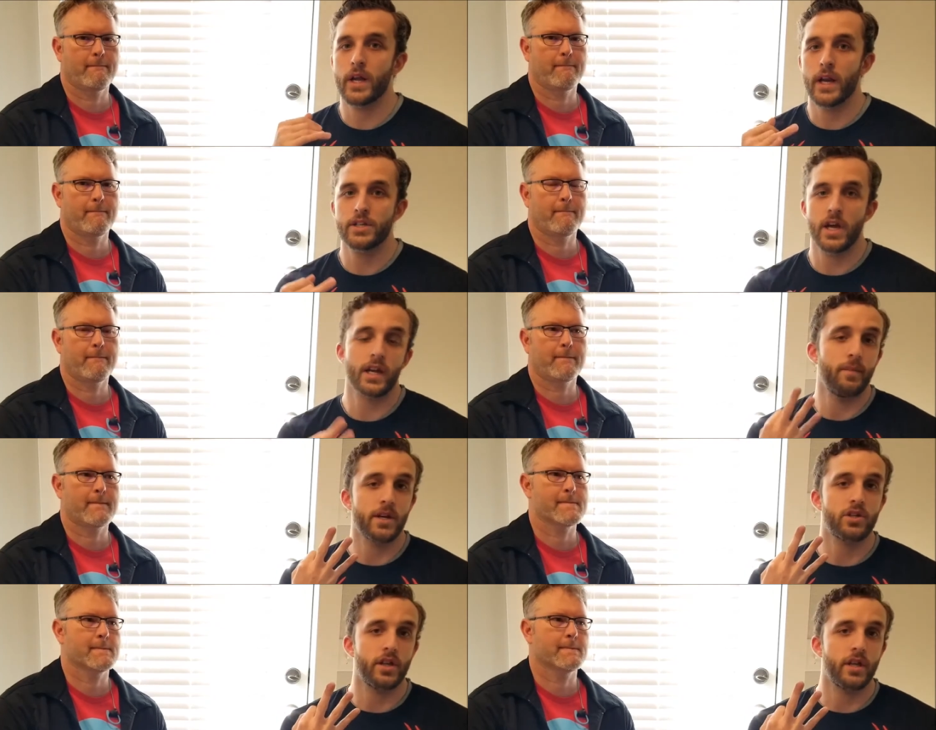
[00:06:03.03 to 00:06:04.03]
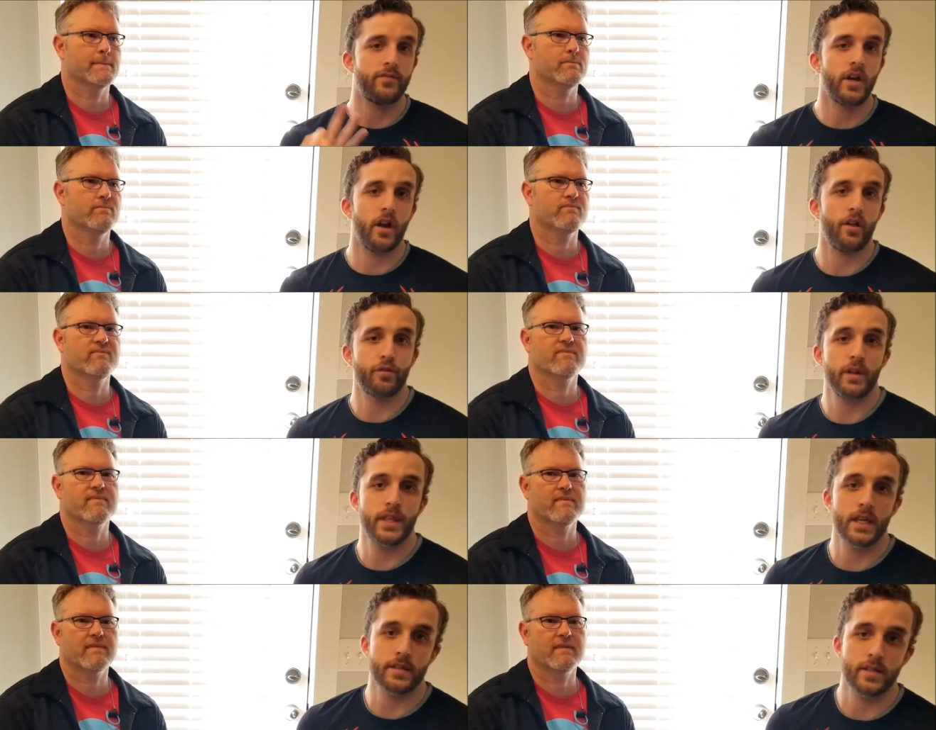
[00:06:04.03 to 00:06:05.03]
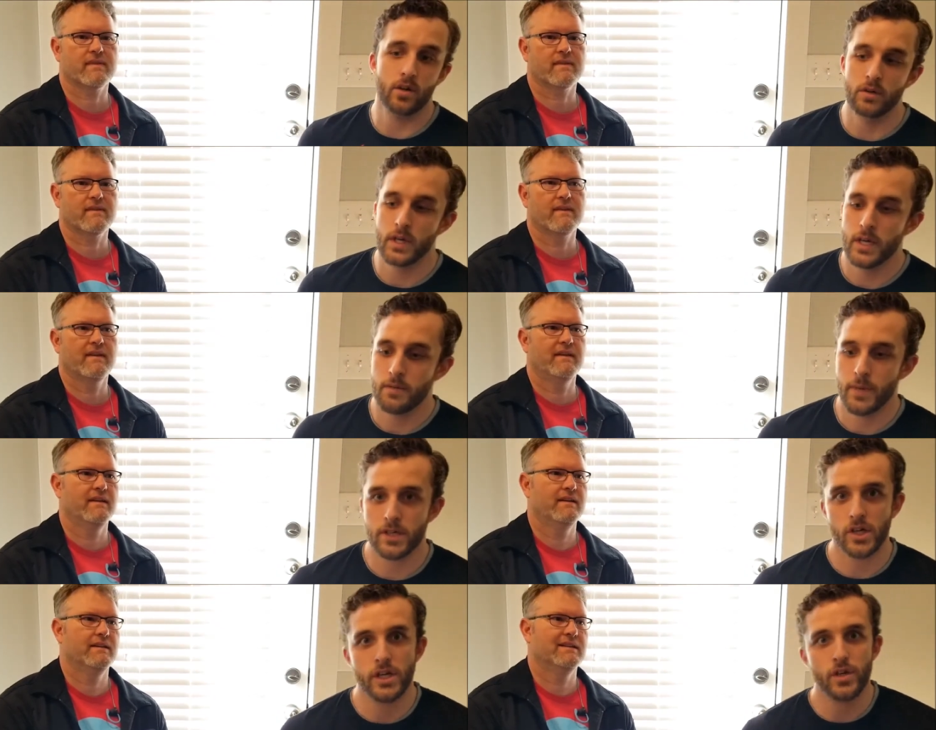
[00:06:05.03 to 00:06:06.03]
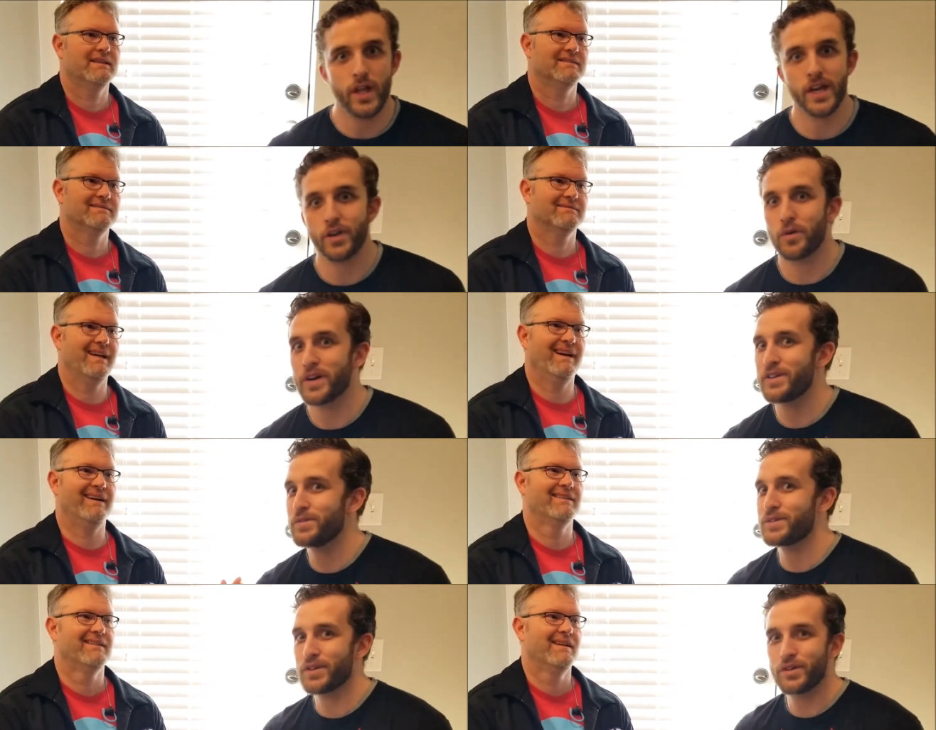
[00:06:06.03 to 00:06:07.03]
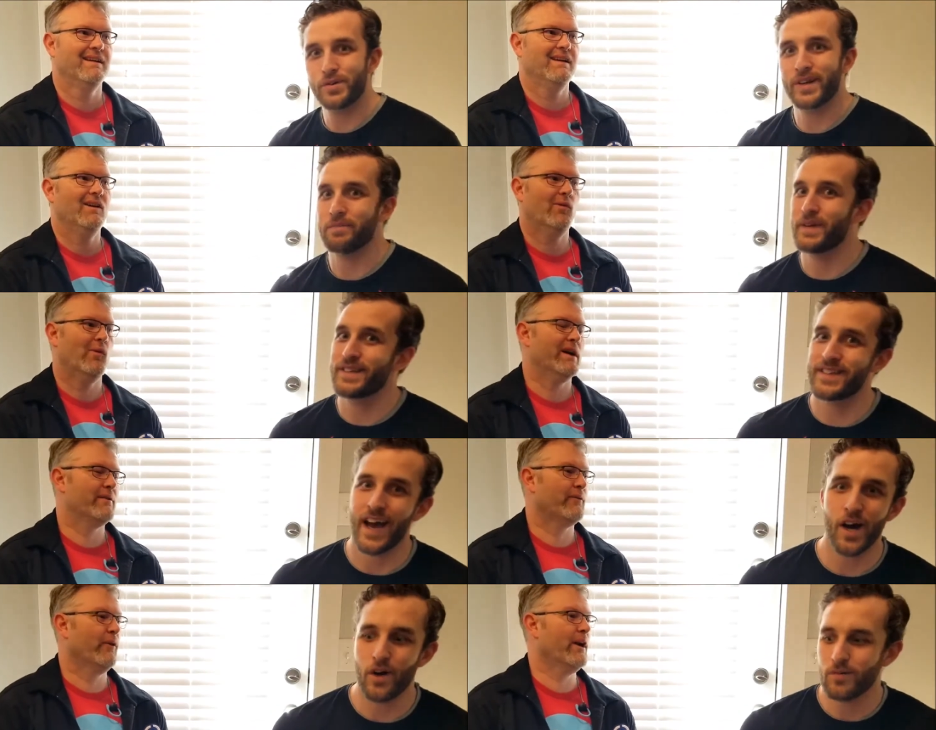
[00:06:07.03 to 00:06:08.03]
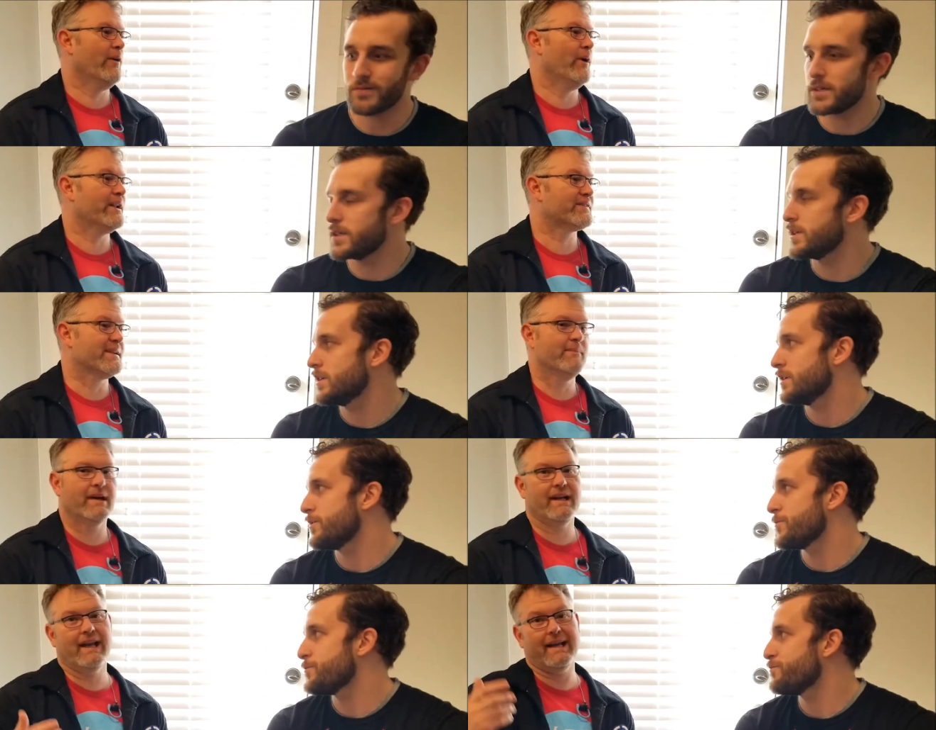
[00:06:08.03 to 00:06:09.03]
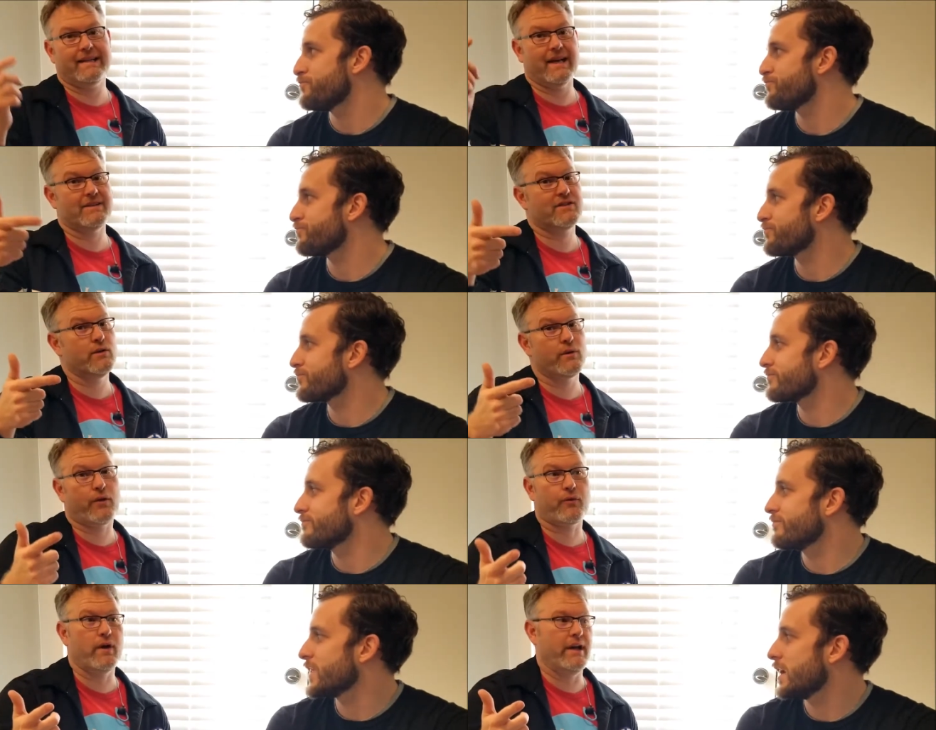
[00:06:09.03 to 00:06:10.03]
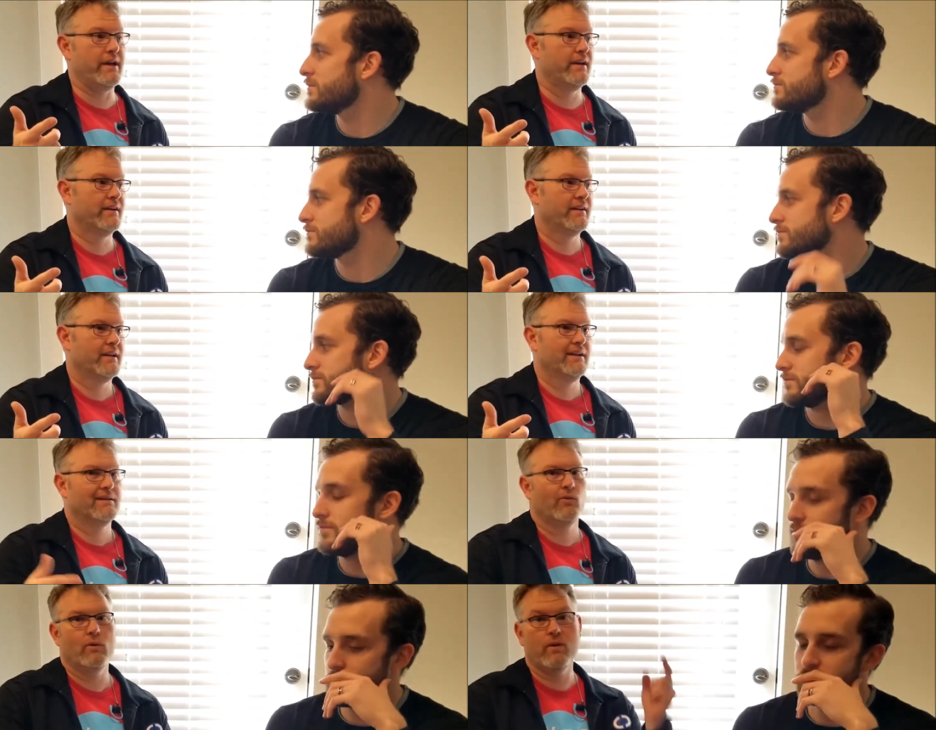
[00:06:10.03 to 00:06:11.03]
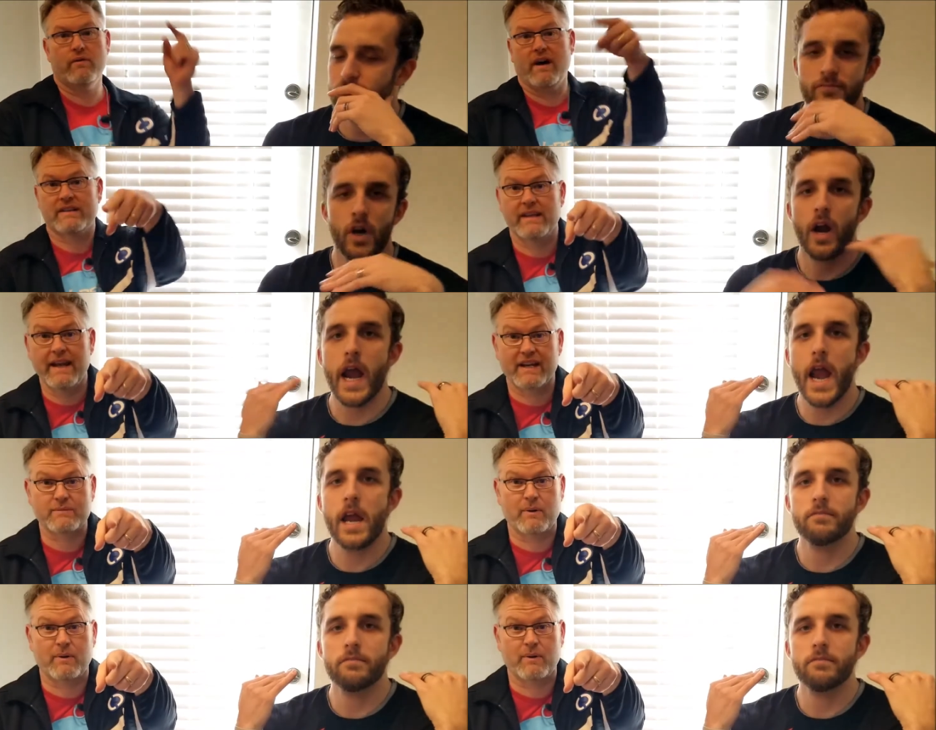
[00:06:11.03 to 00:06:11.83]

Speaker 1: going to check and make sure that you've done all three things. So make sure you do that.
Speaker 2: You don't want to do two and miss out. What if somebody like does two of the three? We move on to the
Speaker 1: next